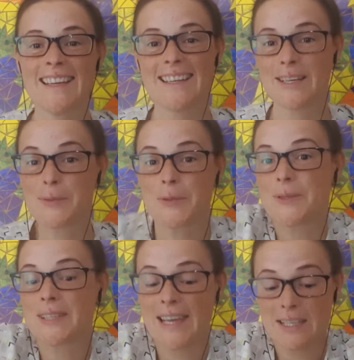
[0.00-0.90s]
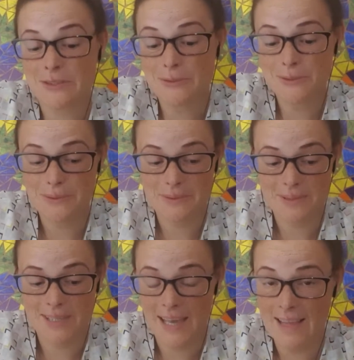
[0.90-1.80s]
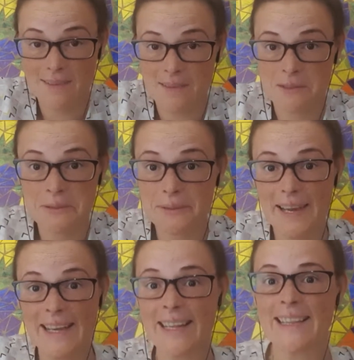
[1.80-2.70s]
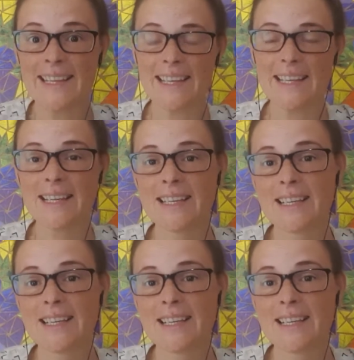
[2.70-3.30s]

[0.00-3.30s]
the hospital can't do anything.